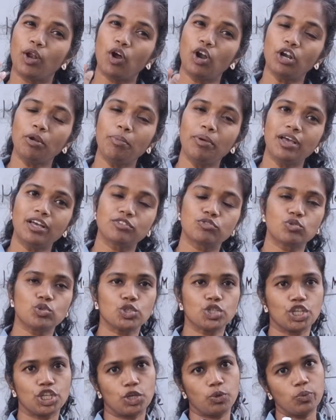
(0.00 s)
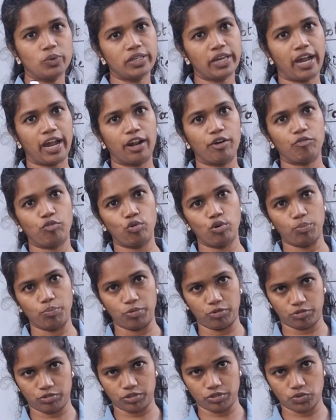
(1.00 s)
not be associated with hand, foot,
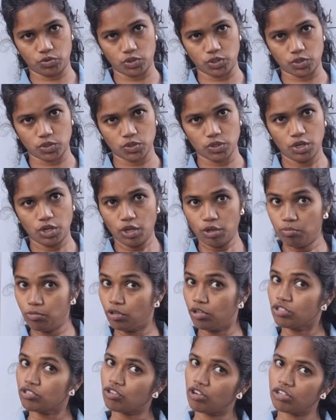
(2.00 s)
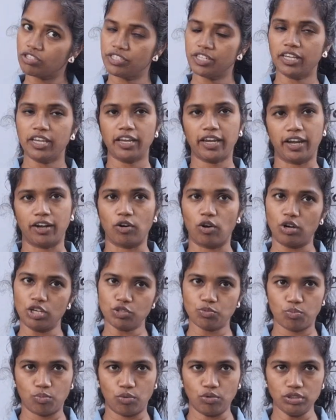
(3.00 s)
mouth disease, because Coxsackie can
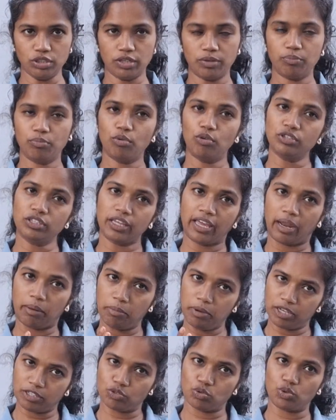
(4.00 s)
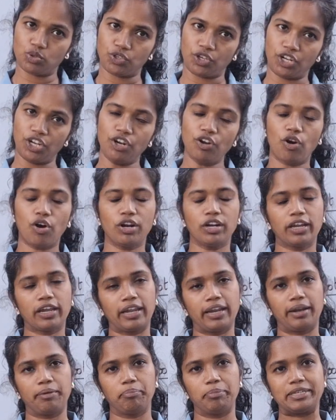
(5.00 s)
cause both can be associated or it
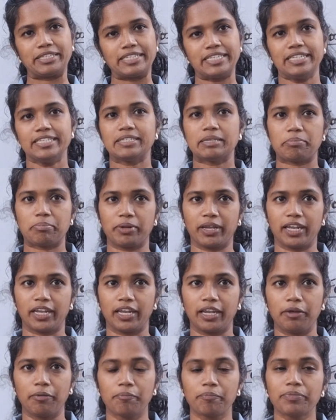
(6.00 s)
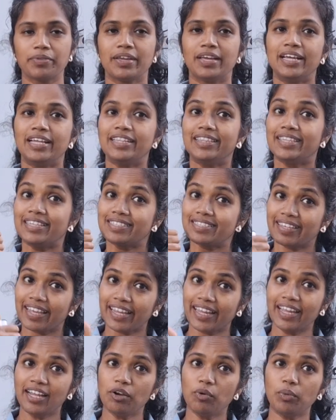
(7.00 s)
can present separately. The
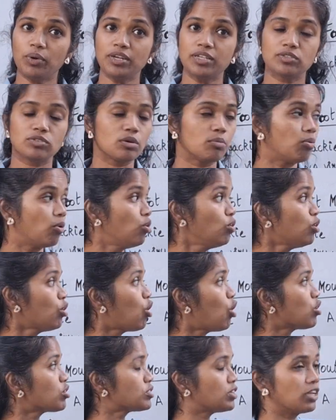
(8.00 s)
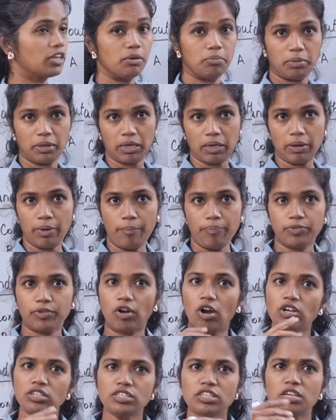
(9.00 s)
second one is about Coxsackie B.
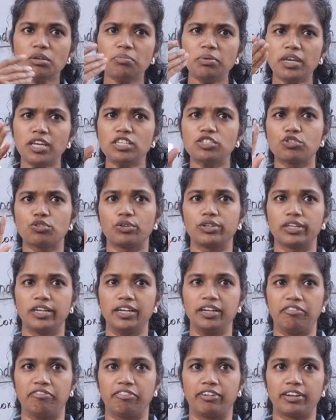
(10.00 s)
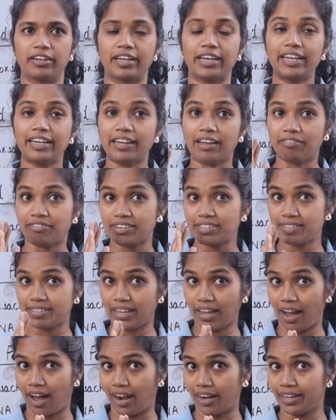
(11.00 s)
Coxsackie B is totally different. It affects the
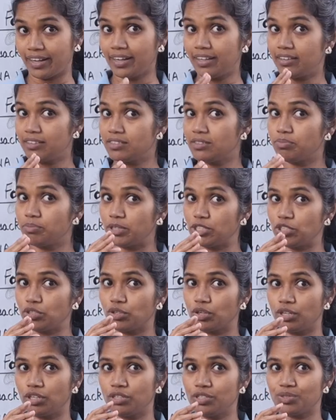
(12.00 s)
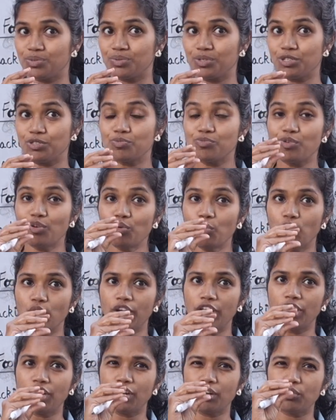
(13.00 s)
heart. It is more
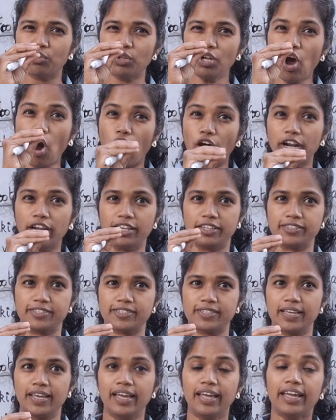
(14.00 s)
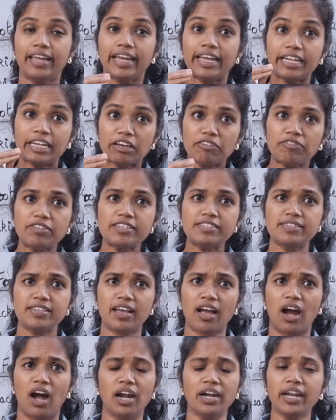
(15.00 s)
oriented to the organs. It affects the
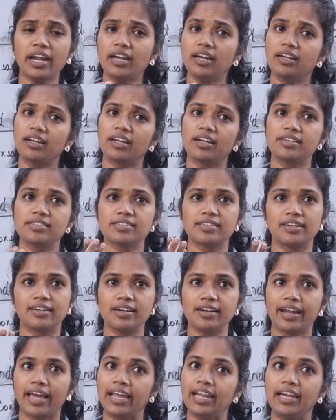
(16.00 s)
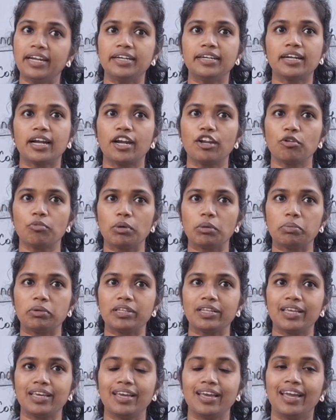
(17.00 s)
heart and it can result in dilated
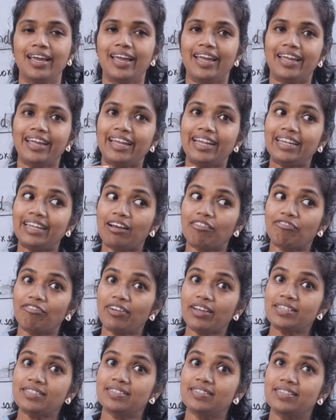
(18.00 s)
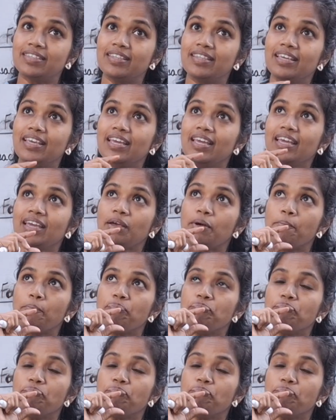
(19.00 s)
cardiomyopathy. It affects the